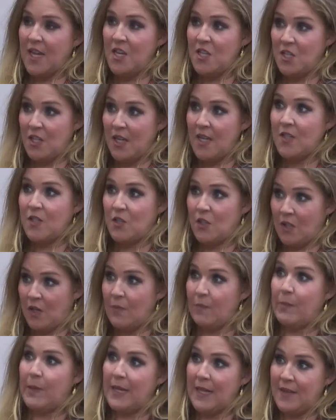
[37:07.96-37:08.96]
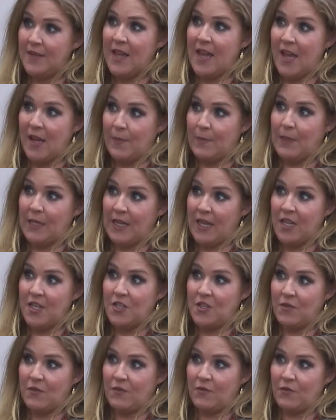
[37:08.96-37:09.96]
stage is to complete that
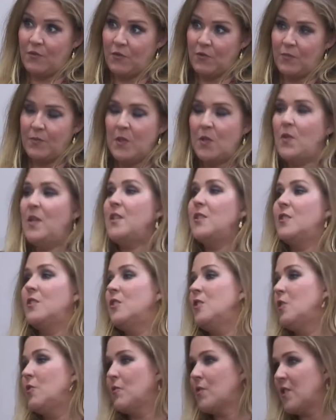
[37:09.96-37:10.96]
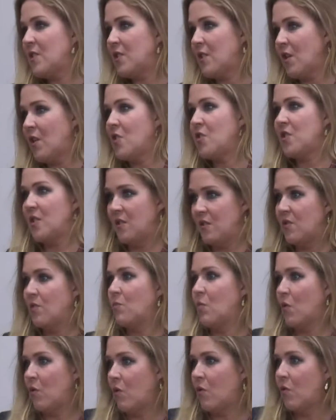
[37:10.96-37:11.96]
application form. You need to do your research
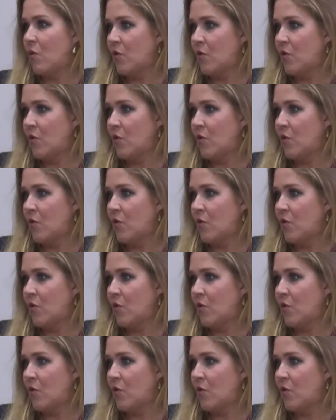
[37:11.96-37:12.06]
into what